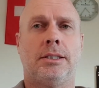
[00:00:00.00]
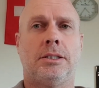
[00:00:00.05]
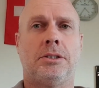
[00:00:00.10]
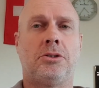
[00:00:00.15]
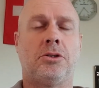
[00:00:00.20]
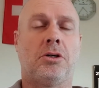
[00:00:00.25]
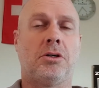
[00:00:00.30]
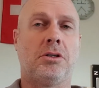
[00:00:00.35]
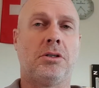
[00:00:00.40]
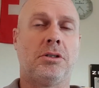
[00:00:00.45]

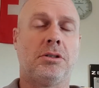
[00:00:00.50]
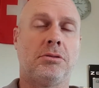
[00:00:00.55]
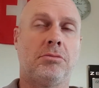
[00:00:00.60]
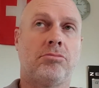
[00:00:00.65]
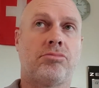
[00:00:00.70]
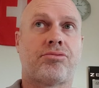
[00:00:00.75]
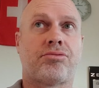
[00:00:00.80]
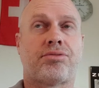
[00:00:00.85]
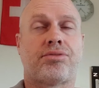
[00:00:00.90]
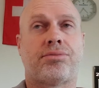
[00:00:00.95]

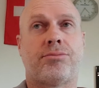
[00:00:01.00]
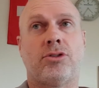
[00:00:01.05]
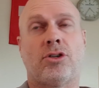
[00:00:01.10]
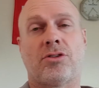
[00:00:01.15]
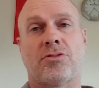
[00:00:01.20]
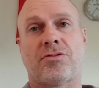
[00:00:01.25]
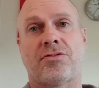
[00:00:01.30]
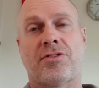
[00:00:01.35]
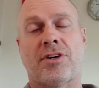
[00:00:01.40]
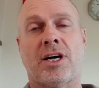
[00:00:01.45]

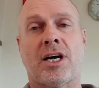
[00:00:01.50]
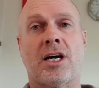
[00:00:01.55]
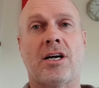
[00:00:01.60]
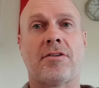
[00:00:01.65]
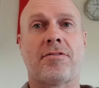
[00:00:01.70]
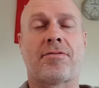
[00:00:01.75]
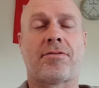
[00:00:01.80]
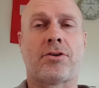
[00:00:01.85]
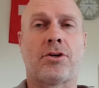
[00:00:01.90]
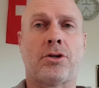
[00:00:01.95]
Not far
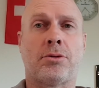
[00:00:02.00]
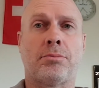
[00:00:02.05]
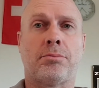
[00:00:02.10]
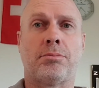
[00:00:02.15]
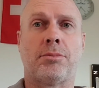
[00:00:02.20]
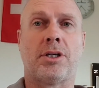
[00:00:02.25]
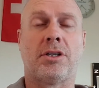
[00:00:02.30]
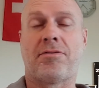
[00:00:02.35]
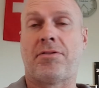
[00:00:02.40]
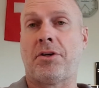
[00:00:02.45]

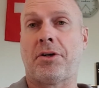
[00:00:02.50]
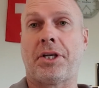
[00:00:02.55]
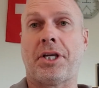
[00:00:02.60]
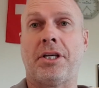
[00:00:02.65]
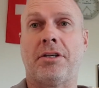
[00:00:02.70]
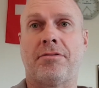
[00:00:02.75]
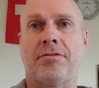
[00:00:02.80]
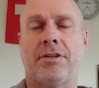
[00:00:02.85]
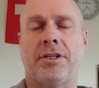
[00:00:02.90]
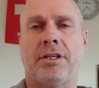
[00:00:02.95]
from
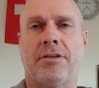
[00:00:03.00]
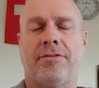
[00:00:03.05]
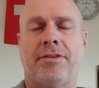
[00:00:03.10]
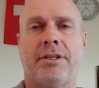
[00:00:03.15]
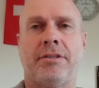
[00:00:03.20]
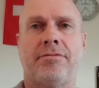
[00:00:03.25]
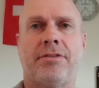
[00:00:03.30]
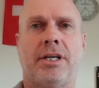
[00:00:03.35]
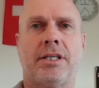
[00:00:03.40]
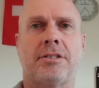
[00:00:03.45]
Fleurier,
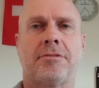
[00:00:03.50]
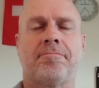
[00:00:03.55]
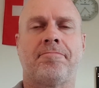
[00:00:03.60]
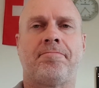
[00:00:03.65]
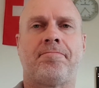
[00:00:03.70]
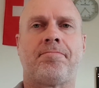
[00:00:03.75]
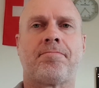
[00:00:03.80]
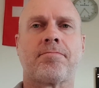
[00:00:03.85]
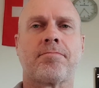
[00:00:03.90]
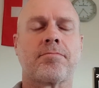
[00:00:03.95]
in fact.
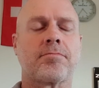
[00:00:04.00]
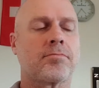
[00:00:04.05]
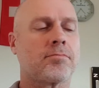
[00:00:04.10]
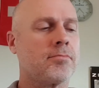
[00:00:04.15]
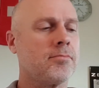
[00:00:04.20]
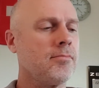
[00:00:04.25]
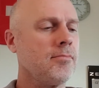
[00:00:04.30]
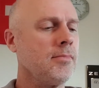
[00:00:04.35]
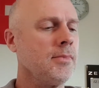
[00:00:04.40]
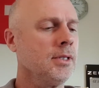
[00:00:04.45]

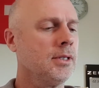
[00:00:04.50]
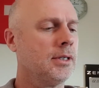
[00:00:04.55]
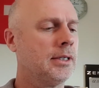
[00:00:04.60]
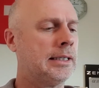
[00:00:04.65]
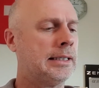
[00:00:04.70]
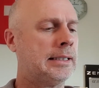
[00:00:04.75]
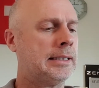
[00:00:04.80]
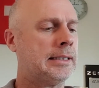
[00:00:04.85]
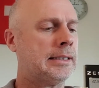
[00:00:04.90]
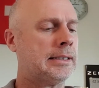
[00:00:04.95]

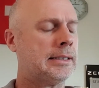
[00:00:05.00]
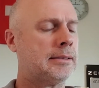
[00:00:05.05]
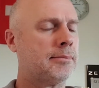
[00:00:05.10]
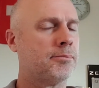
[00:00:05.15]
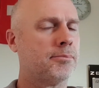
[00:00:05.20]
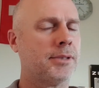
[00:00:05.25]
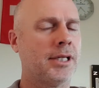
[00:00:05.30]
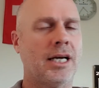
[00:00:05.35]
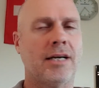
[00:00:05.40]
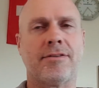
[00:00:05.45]

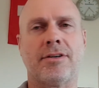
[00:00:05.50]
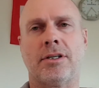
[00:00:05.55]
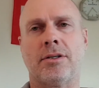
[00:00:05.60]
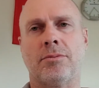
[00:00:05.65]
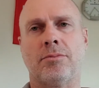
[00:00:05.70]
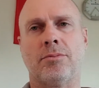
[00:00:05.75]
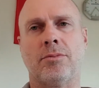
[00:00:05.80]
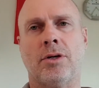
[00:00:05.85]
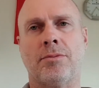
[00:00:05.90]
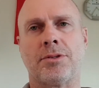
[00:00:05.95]
They have
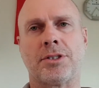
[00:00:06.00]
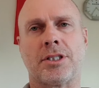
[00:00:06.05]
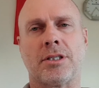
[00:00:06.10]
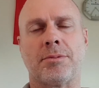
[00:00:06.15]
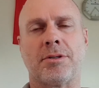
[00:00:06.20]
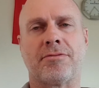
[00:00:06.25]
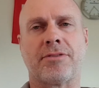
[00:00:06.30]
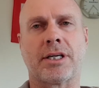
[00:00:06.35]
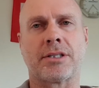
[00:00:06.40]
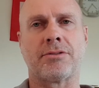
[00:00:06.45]
obviously a
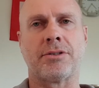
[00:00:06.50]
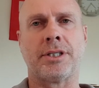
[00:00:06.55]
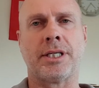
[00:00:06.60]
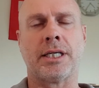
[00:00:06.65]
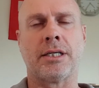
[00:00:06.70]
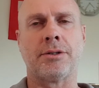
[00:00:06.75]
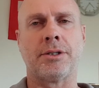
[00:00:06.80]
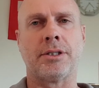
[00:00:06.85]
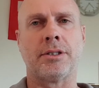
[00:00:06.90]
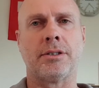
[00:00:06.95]
big factory
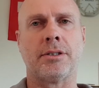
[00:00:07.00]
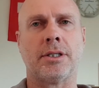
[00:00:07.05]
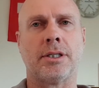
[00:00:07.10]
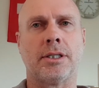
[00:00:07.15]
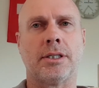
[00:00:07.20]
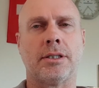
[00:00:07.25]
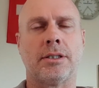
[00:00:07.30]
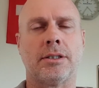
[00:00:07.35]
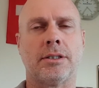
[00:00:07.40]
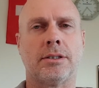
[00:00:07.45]
now in
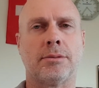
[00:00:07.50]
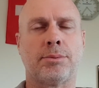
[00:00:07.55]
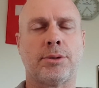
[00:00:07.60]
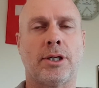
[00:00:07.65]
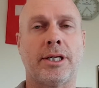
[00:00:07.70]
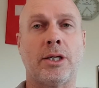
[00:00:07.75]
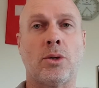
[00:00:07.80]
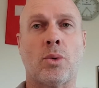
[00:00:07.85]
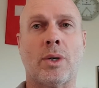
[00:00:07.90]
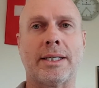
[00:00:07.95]

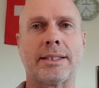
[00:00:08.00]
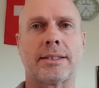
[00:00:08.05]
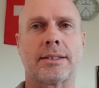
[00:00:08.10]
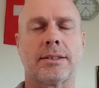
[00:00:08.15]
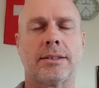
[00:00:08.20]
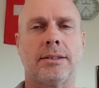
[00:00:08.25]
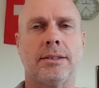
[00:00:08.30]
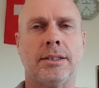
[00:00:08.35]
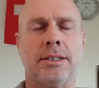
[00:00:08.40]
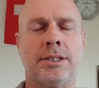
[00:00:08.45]

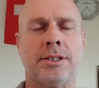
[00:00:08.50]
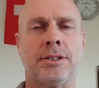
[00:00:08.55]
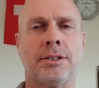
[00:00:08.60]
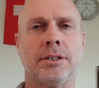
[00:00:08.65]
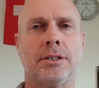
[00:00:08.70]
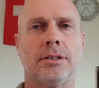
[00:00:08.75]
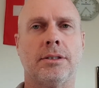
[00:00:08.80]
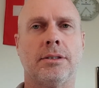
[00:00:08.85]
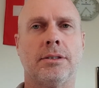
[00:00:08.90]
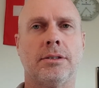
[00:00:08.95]
Plan-les-Ouates in
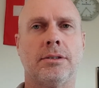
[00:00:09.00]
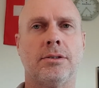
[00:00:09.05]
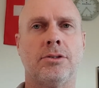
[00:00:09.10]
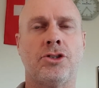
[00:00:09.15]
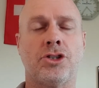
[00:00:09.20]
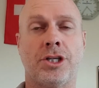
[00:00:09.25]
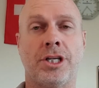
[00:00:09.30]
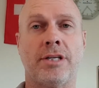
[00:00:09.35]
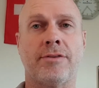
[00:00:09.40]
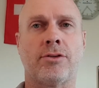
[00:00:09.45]

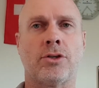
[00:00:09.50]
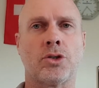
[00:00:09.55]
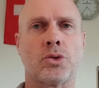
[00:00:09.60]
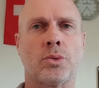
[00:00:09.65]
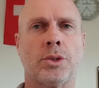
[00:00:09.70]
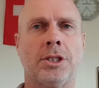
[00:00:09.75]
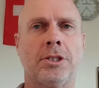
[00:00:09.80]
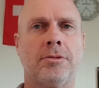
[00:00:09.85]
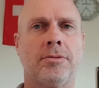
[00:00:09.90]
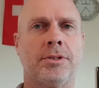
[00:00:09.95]
Geneva as
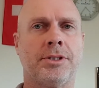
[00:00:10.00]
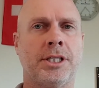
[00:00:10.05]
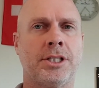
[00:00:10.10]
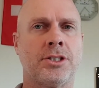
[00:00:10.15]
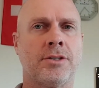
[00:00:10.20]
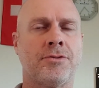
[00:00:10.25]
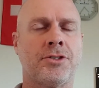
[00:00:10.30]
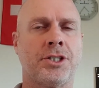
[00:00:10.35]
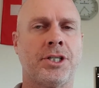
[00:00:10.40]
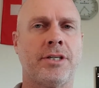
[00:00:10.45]
well, on the edge
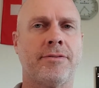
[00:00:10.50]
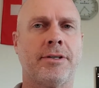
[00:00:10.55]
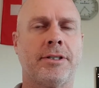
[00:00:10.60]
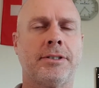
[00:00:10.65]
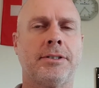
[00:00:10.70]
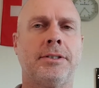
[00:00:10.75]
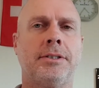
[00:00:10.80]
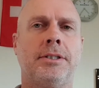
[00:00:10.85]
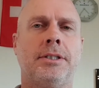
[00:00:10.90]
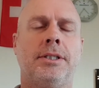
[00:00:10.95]
of Geneva.
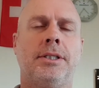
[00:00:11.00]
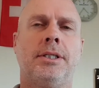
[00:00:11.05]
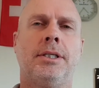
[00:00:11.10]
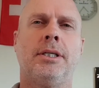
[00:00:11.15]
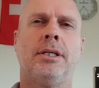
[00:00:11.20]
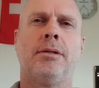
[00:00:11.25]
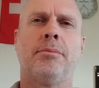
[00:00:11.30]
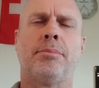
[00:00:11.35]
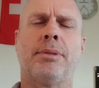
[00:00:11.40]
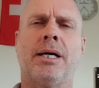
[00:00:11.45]

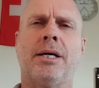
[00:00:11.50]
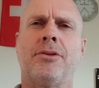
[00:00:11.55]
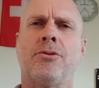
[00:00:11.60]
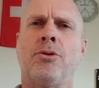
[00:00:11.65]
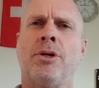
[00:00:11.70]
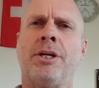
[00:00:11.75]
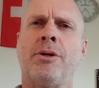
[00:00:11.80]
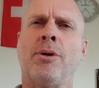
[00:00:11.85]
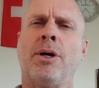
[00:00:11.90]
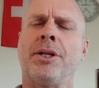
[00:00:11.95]
But they're
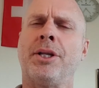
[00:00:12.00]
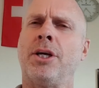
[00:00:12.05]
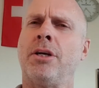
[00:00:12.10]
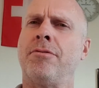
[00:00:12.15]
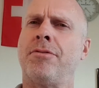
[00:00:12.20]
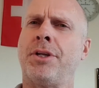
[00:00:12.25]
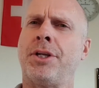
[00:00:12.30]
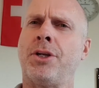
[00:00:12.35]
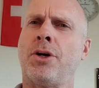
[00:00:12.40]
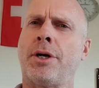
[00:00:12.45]
really well known
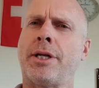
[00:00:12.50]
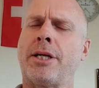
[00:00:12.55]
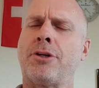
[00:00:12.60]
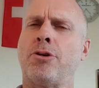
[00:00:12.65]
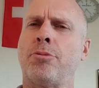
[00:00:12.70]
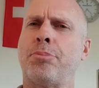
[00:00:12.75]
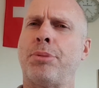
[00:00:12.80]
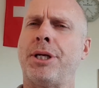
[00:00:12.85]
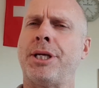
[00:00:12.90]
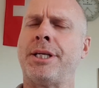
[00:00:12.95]
for the
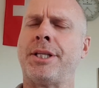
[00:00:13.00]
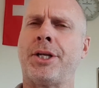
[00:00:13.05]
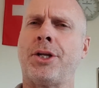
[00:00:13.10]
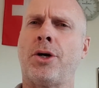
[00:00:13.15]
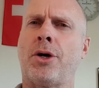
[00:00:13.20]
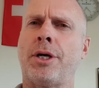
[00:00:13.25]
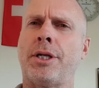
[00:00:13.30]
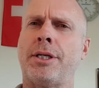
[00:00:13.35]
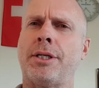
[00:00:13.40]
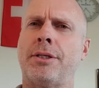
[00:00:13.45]
900p and the
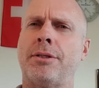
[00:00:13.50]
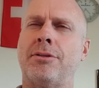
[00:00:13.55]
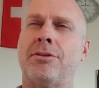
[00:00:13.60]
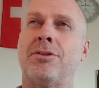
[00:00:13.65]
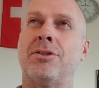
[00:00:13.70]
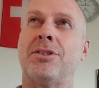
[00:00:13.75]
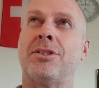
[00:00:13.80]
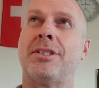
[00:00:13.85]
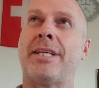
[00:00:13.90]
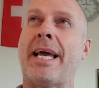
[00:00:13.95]

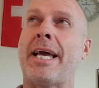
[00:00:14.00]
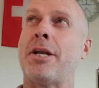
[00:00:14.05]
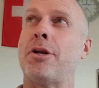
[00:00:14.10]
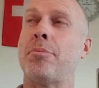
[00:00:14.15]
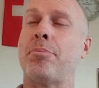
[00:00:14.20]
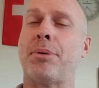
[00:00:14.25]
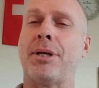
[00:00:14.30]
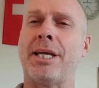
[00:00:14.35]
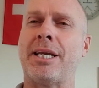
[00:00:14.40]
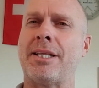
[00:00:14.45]

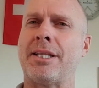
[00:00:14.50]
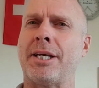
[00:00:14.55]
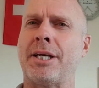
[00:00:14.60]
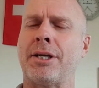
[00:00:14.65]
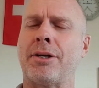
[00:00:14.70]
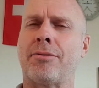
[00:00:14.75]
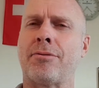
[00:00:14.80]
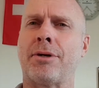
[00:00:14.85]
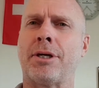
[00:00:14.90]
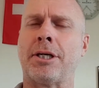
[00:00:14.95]
910p.
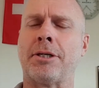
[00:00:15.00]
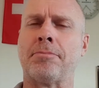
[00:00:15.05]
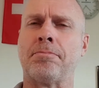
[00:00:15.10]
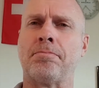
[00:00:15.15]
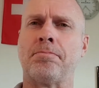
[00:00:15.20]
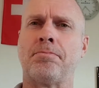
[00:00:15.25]
They're